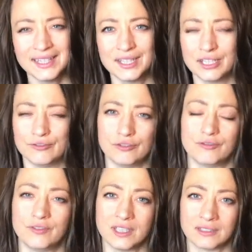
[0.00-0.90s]
If you
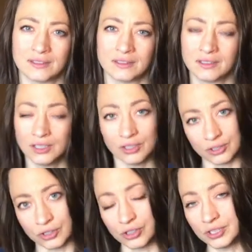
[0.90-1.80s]
feel
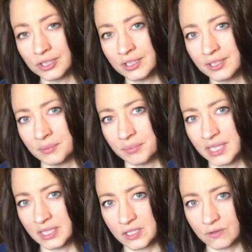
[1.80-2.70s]
good and
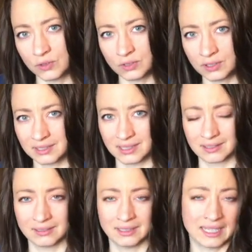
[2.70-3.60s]
peaceful and
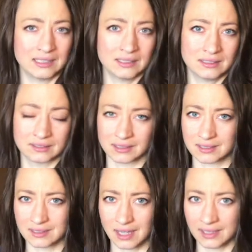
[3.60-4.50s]
elated and
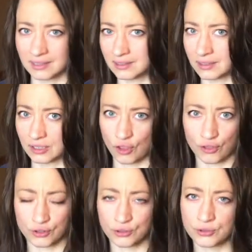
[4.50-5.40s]
excited and
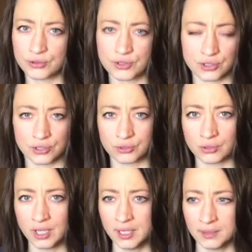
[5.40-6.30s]
enthused, you
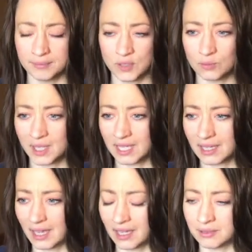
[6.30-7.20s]
may,